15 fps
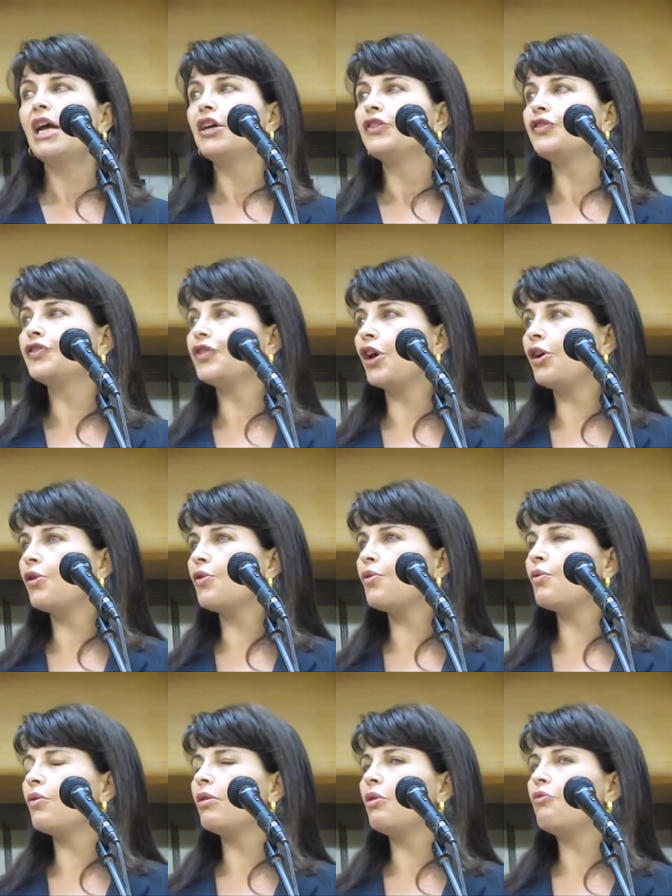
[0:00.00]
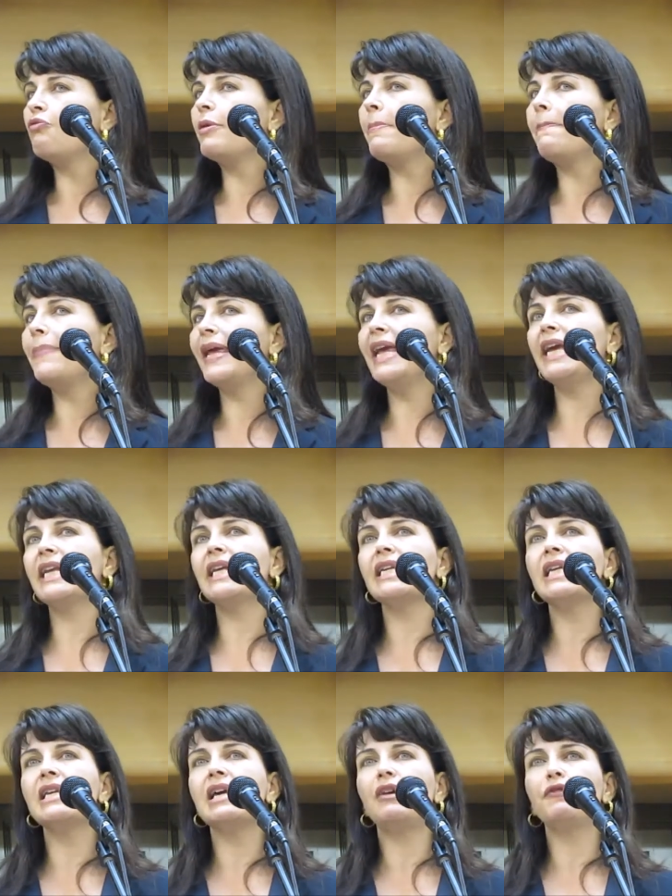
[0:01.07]
So repeat
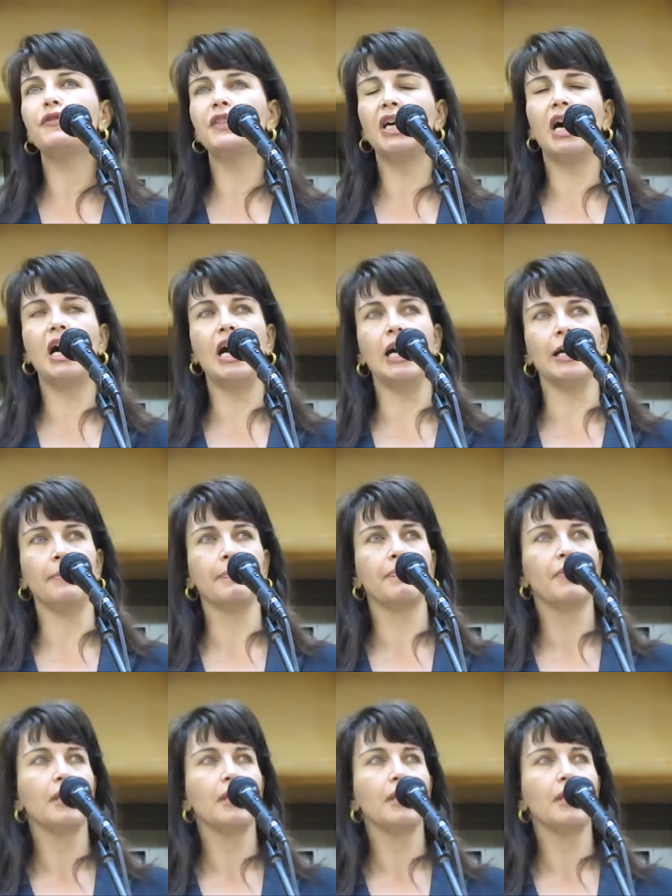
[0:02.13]
it enough time.